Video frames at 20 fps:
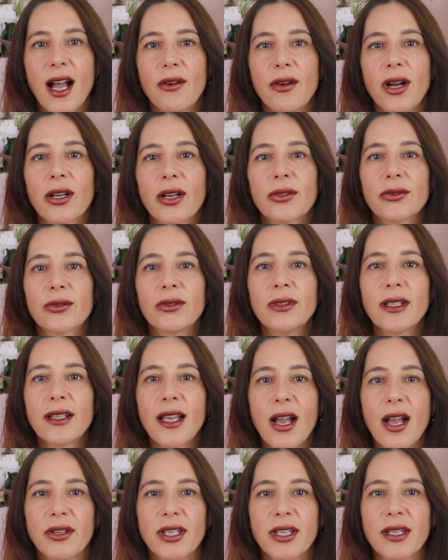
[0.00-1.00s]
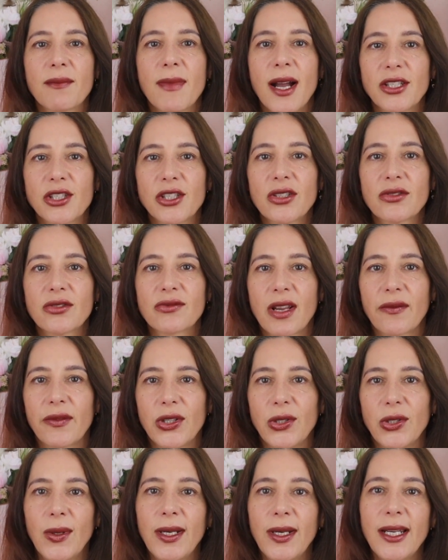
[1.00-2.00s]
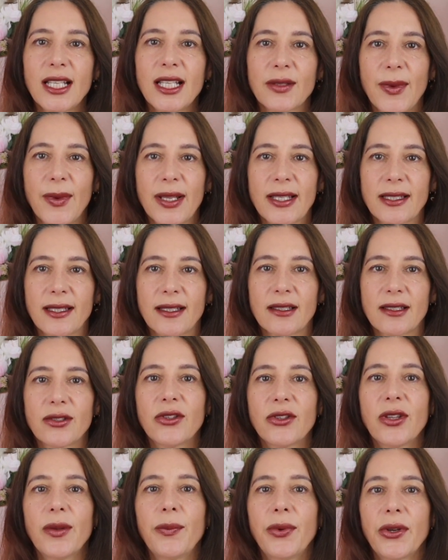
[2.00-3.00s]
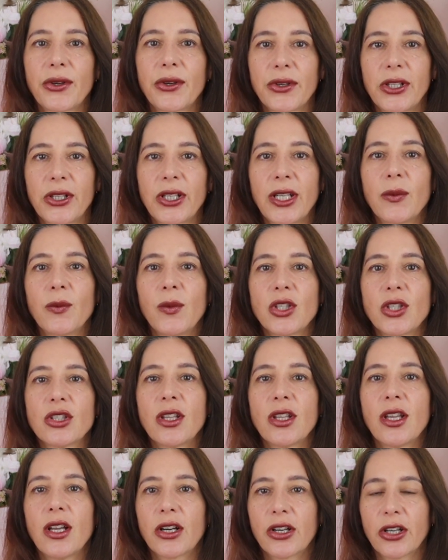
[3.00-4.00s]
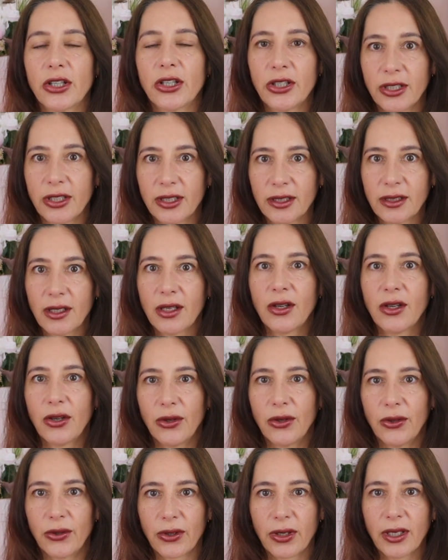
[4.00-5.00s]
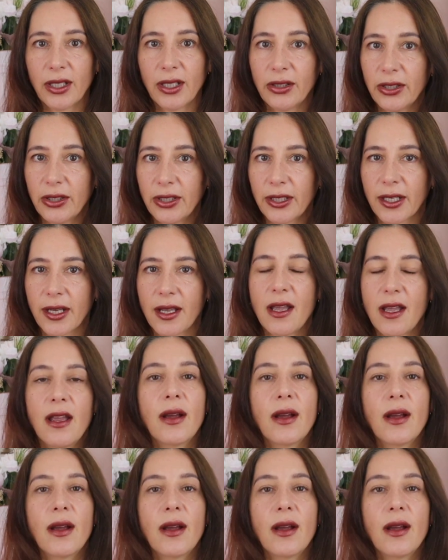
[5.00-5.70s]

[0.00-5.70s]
how accrual accounting matches revenue and expenses to the period in which they are earned or incurred,